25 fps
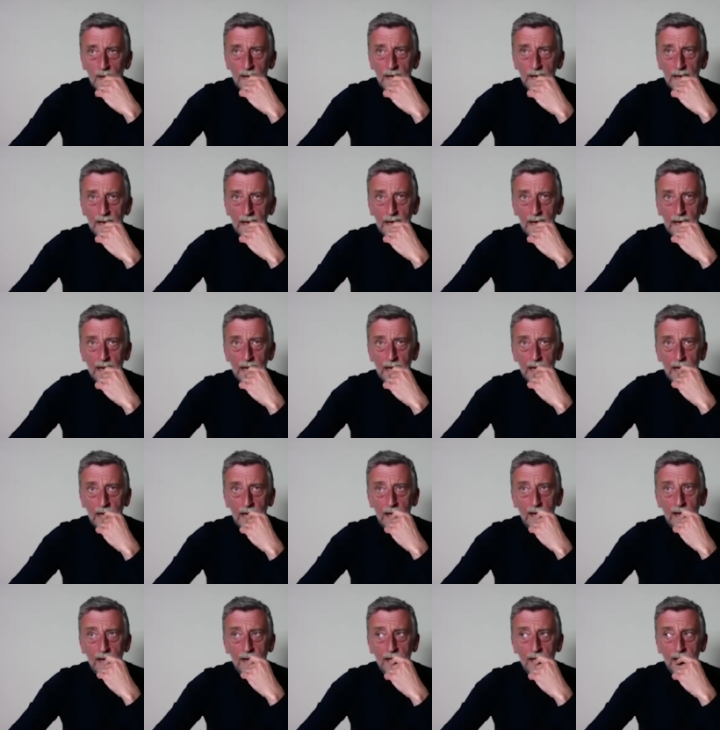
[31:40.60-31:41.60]

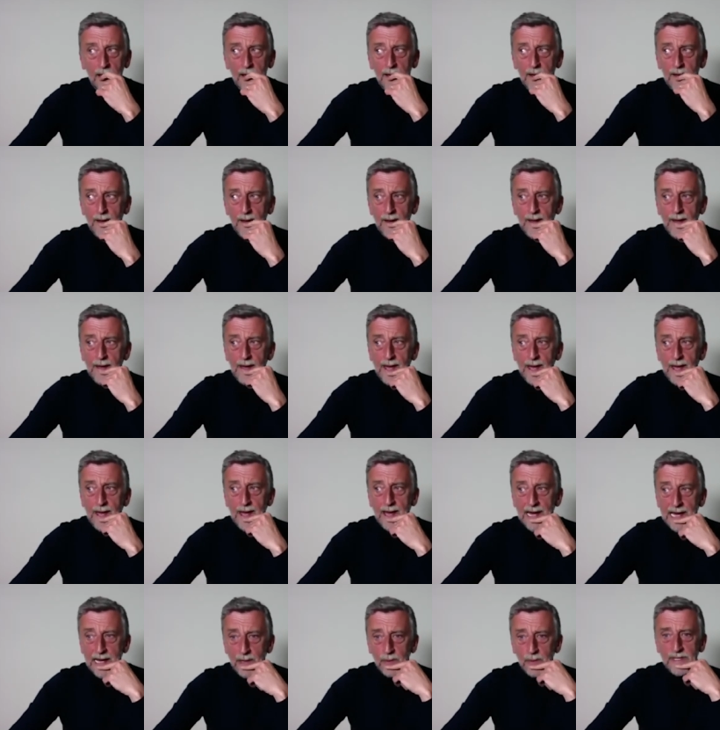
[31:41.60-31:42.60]
uh,
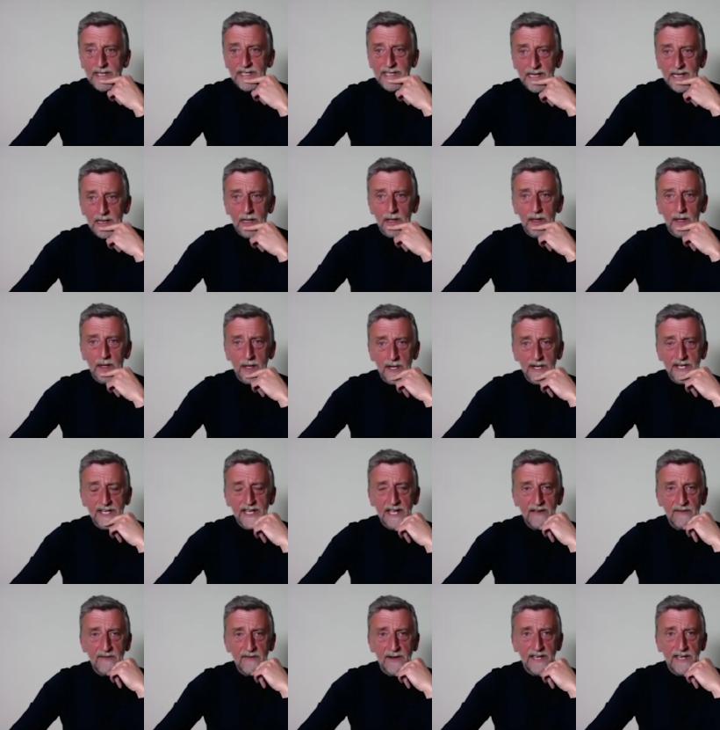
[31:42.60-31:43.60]
I would say that there are
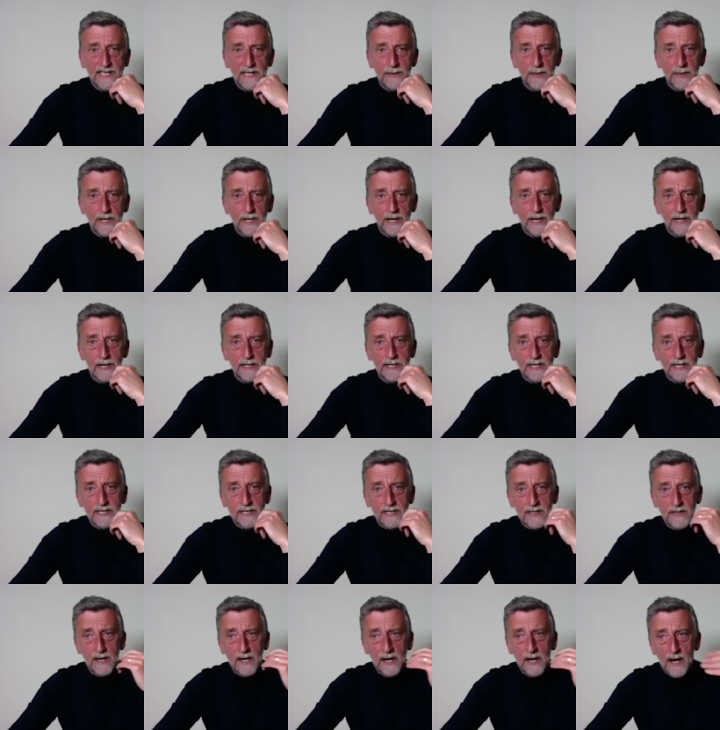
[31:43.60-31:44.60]
definitely similarities
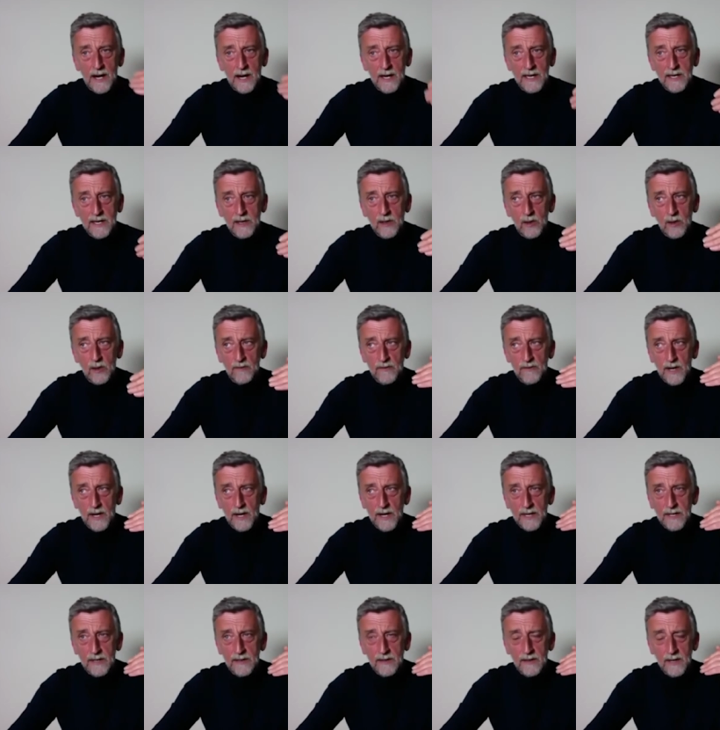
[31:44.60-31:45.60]
in that I got
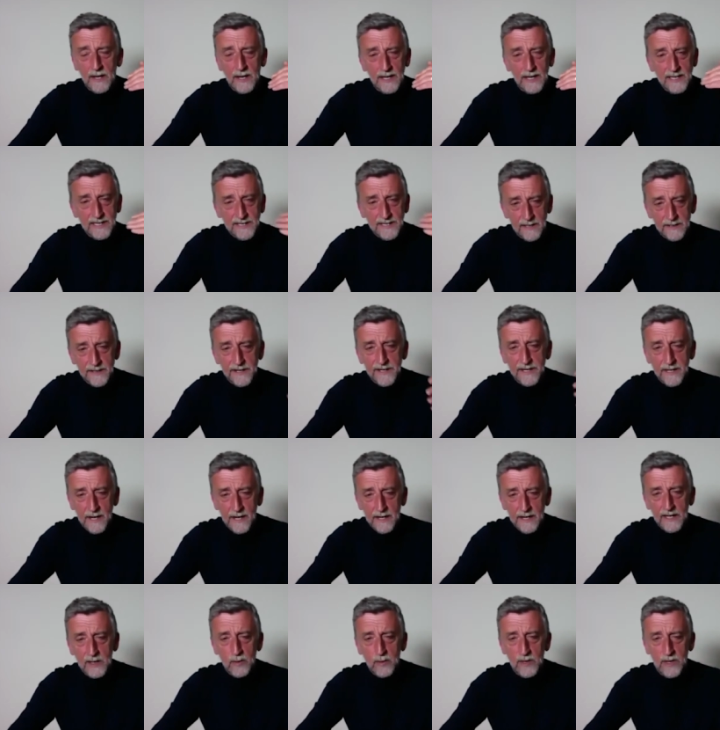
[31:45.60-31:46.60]
I I started to
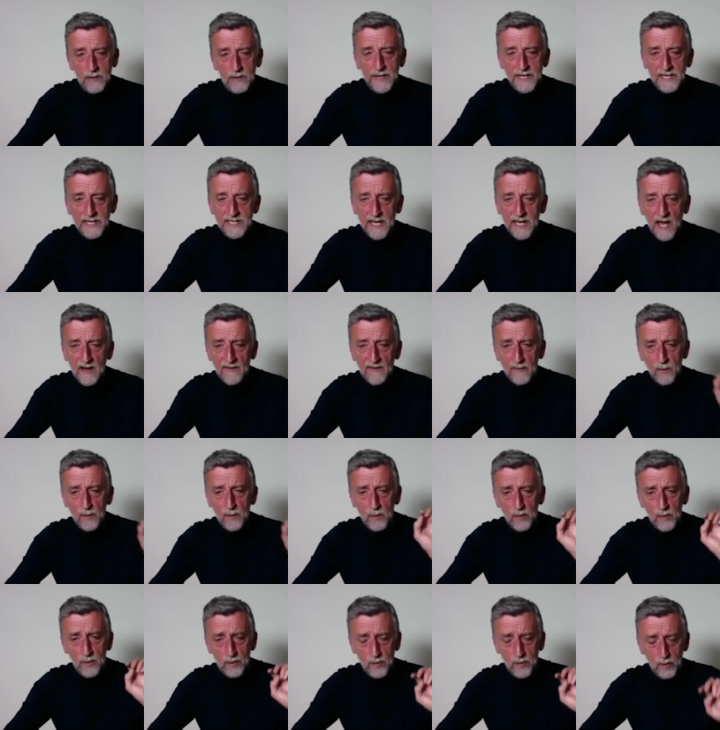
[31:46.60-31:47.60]
carry quite a big staff and
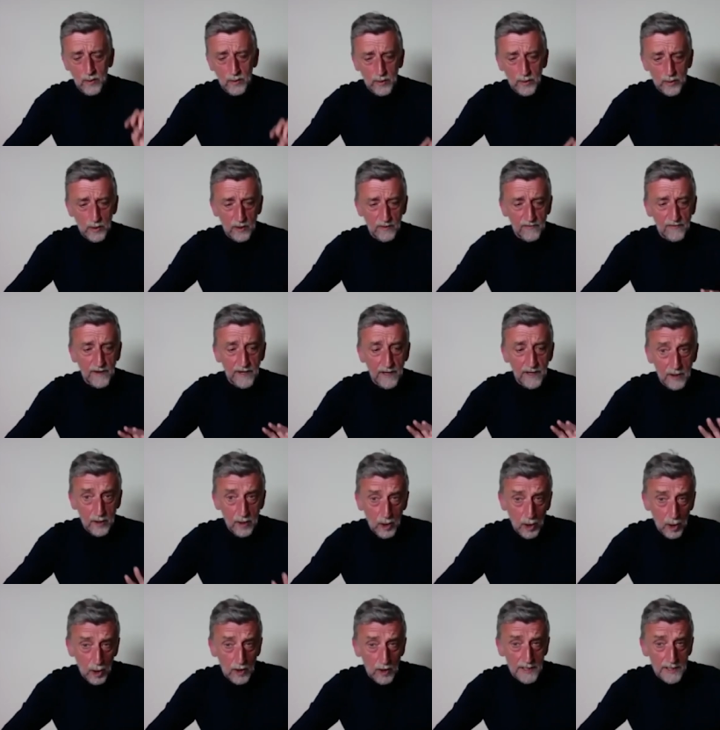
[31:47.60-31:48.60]
we, we were offering a
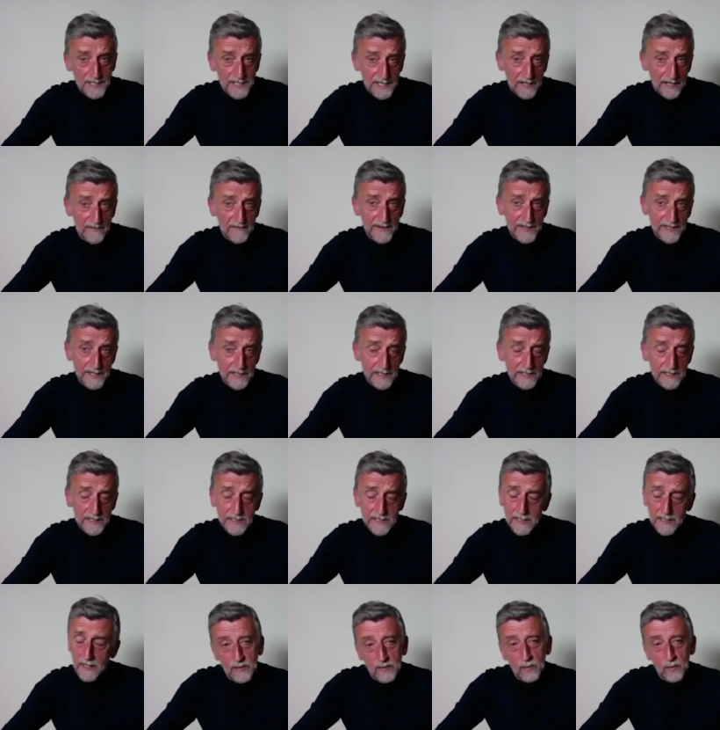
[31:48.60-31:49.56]
lot of services.